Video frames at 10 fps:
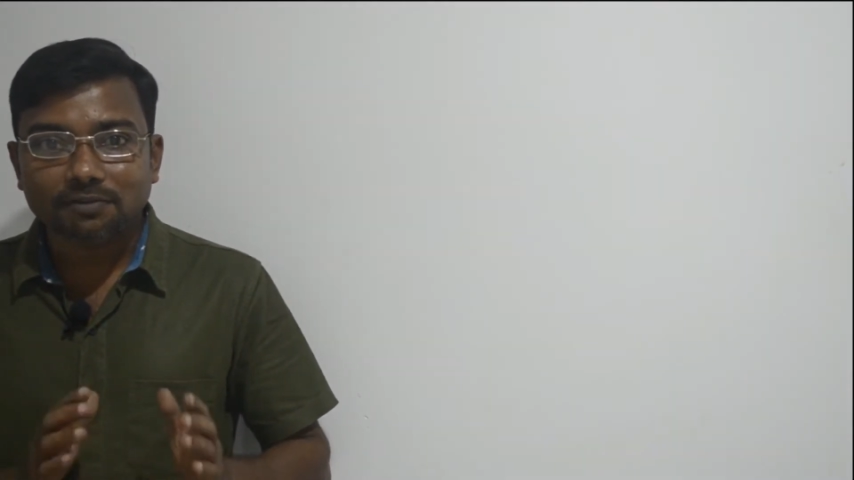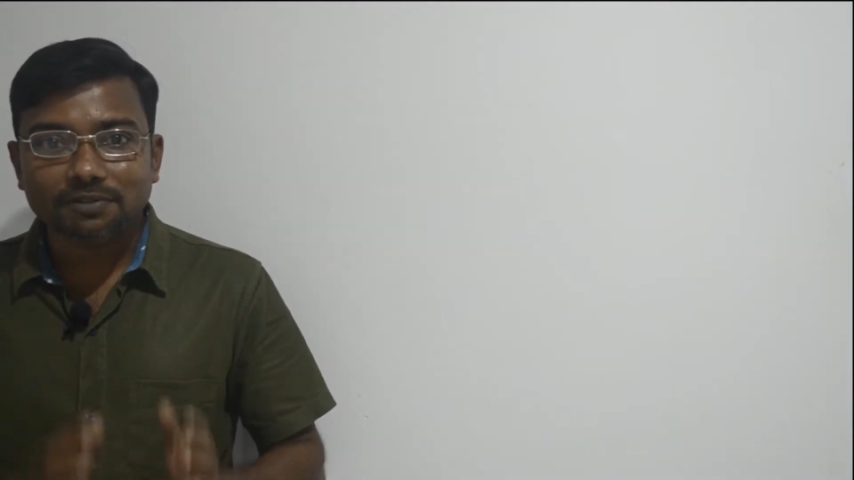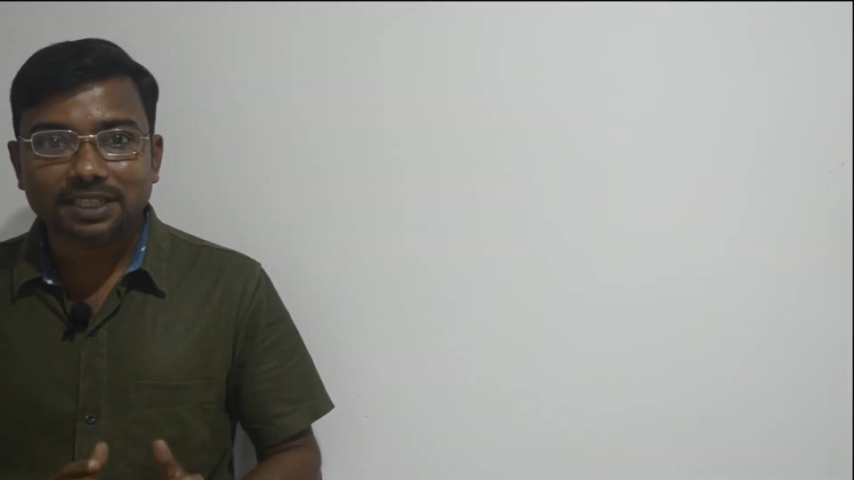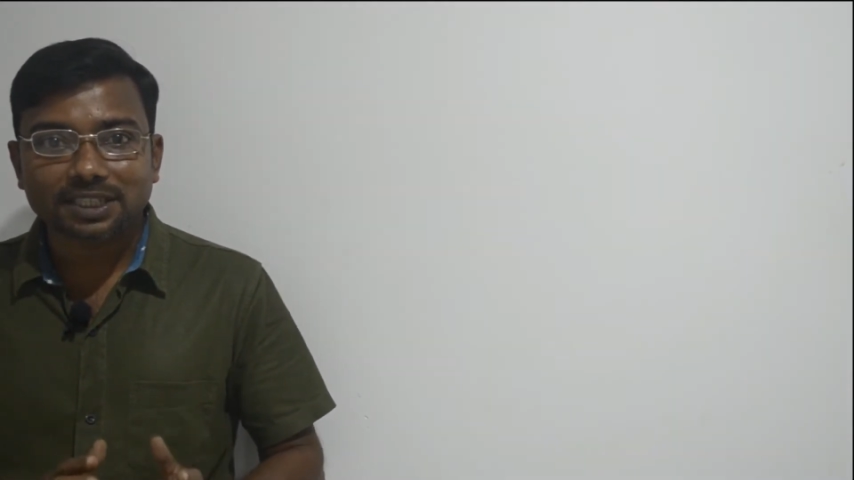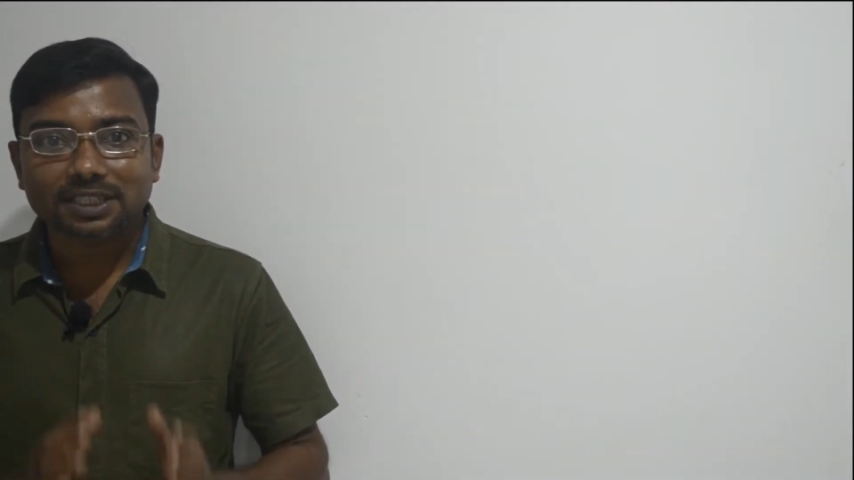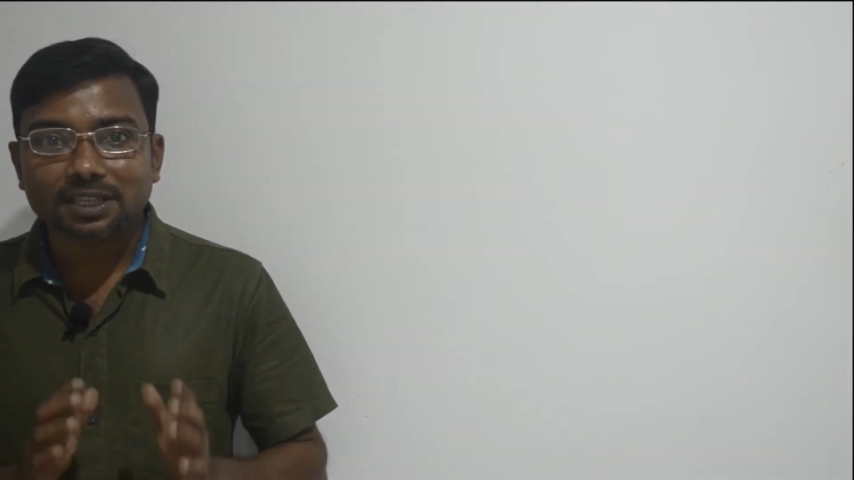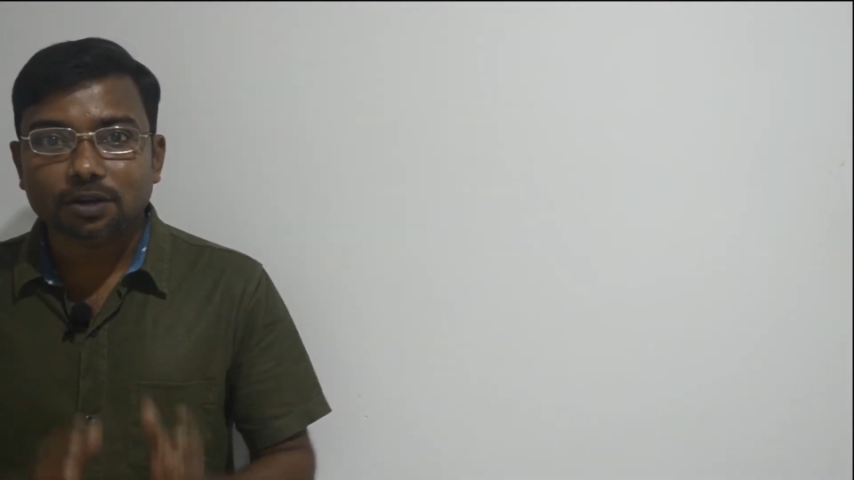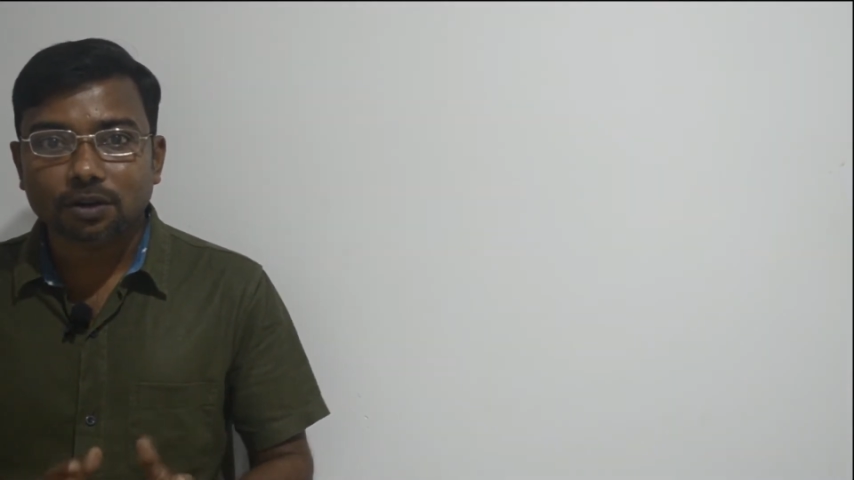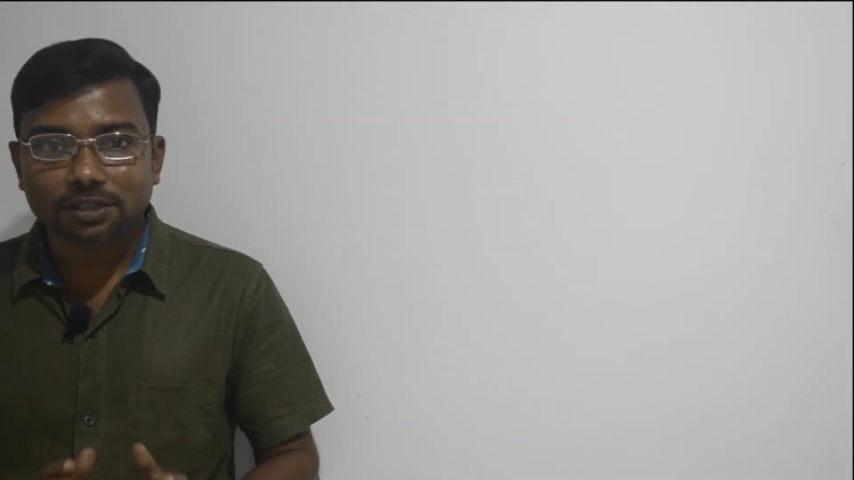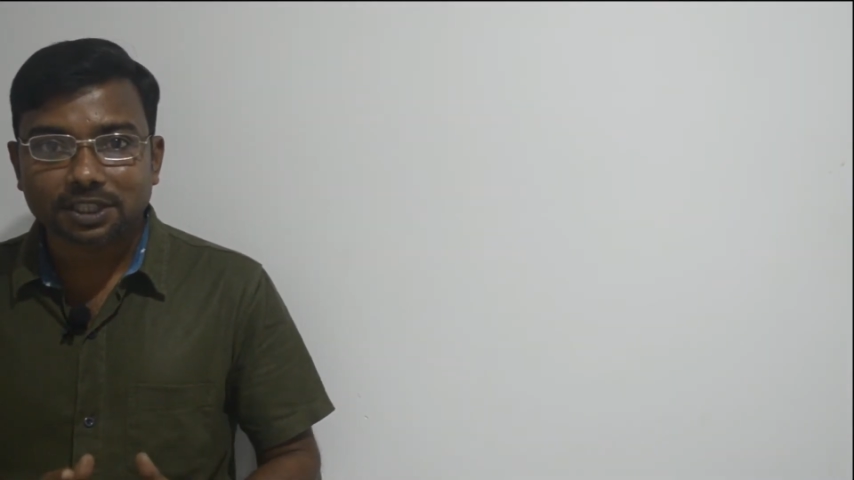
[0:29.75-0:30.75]
phrases,
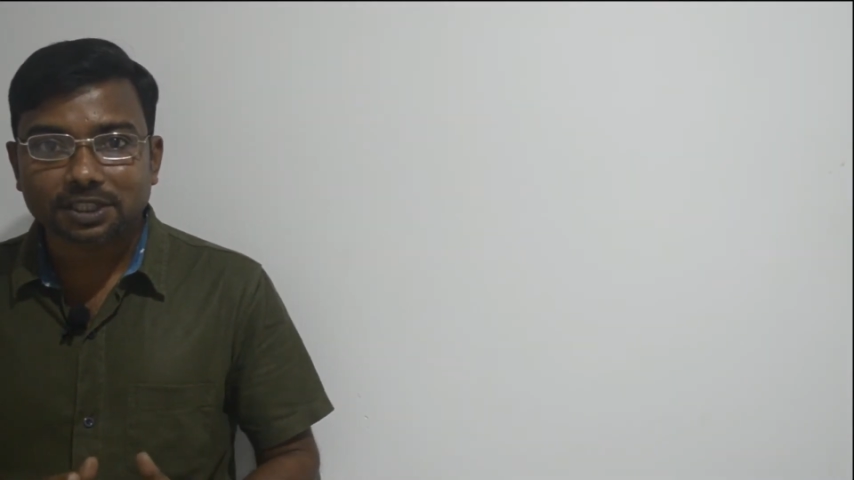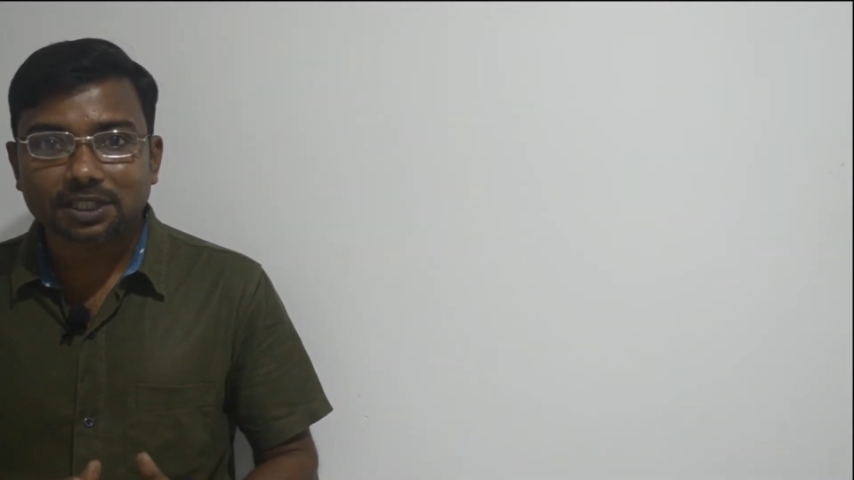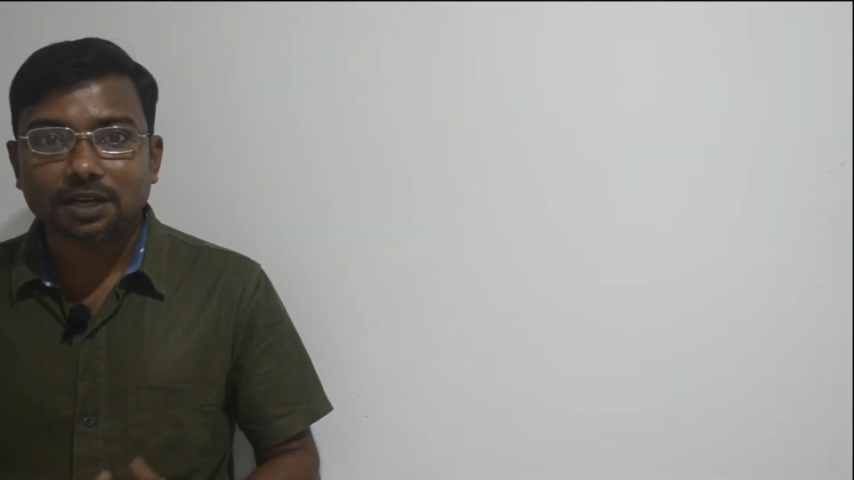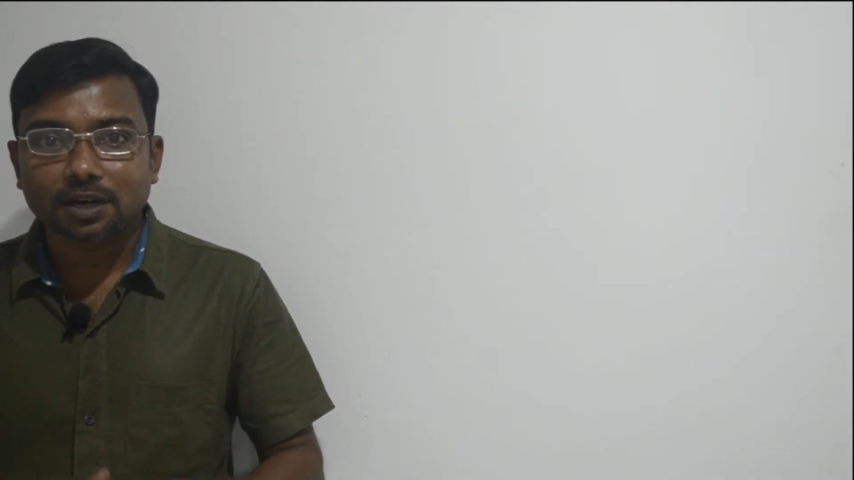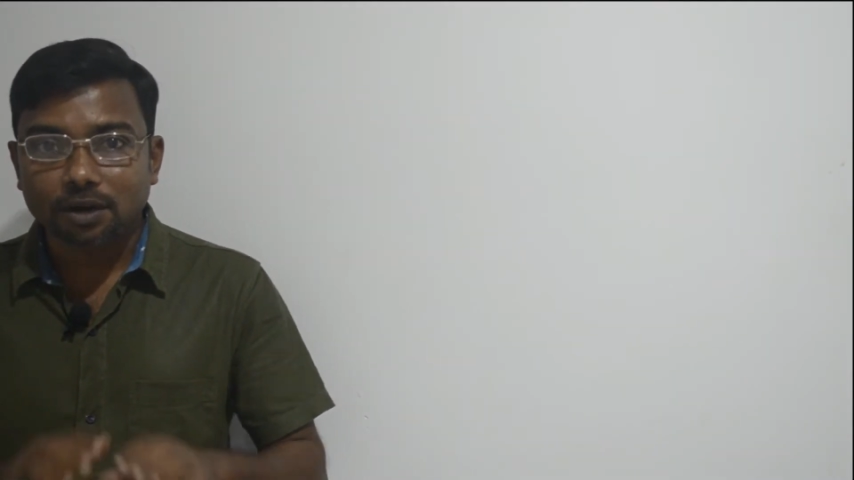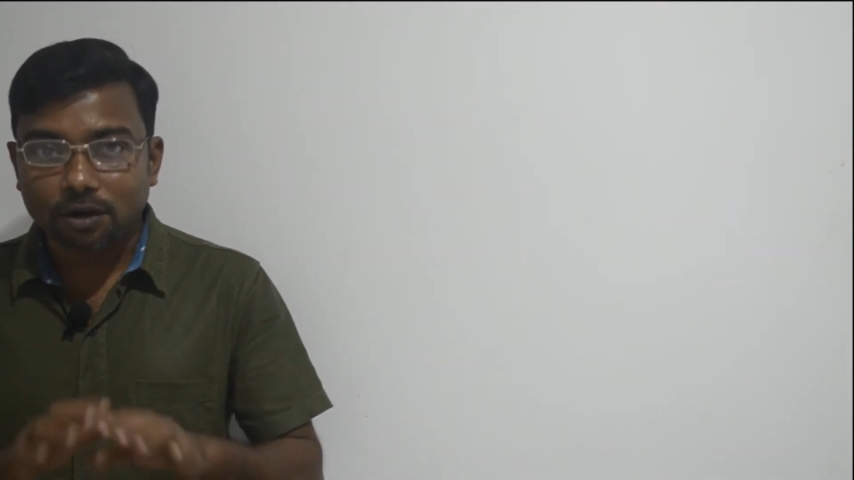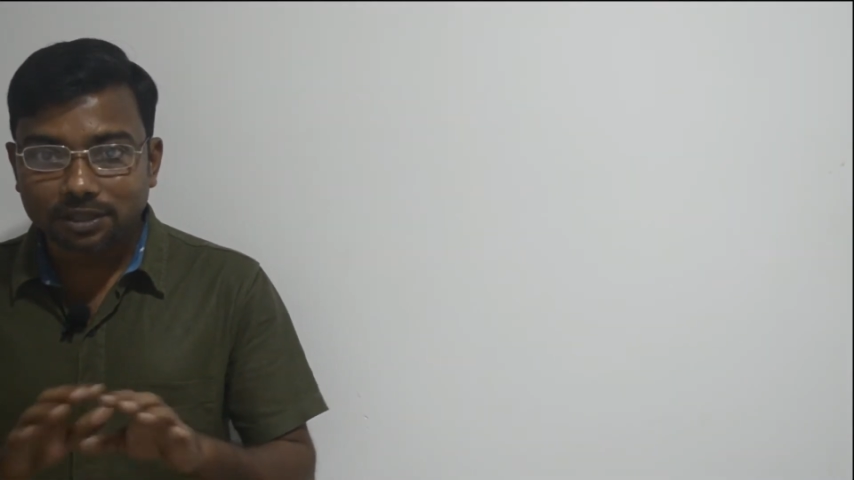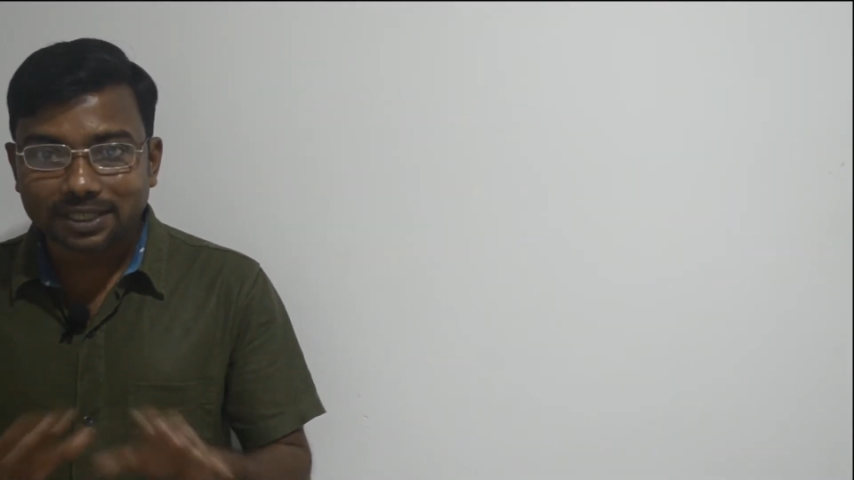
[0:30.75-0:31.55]
clauses or